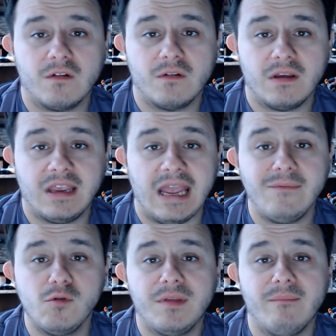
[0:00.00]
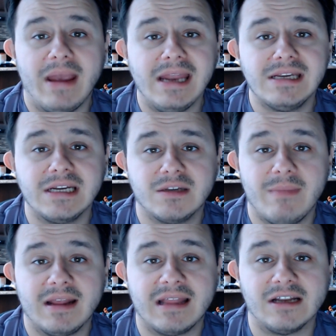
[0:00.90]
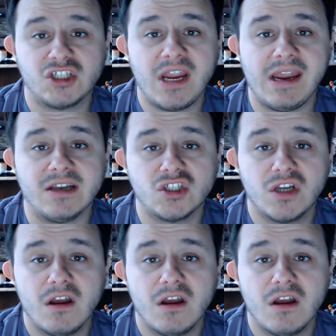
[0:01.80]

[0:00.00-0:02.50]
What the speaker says: gave you the mandate to make that change.